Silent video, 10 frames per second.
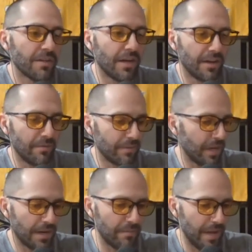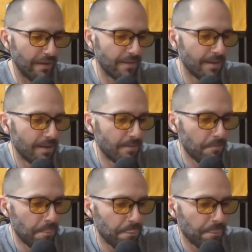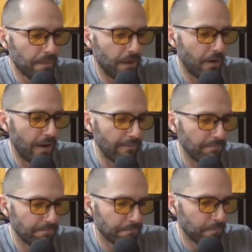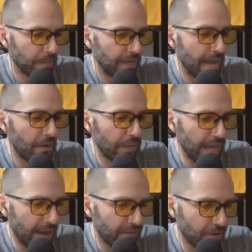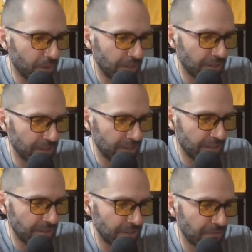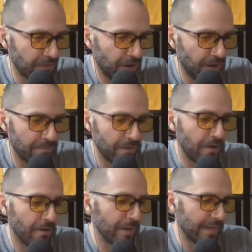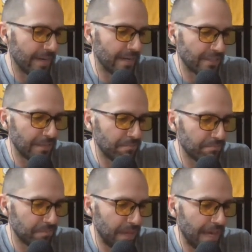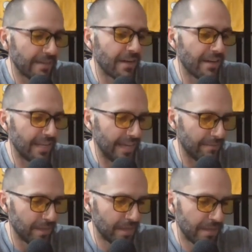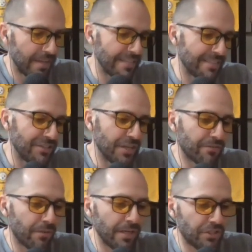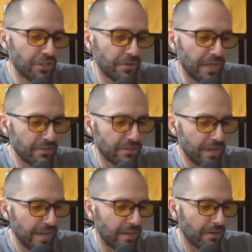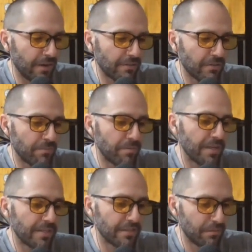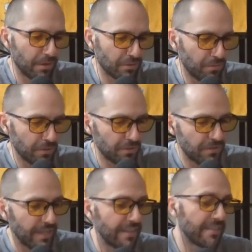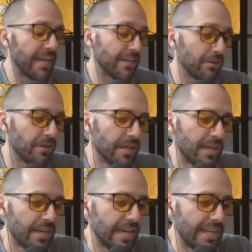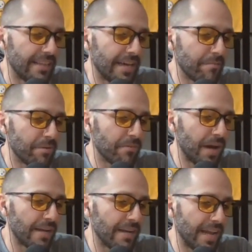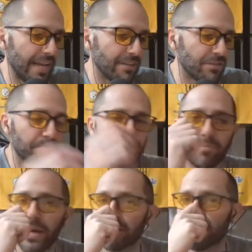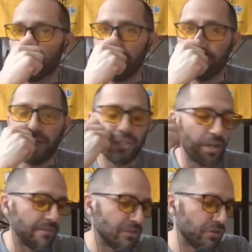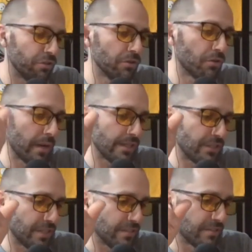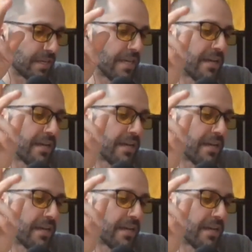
Cut him. Cut him now. All right. Now we have a question. This is from, oh my gosh, he Ed Cunningham. He said, Jeff, great show yesterday, and congrats on predicting the Russell Wilson signing. Thank you. He then provided a picture image of two questions.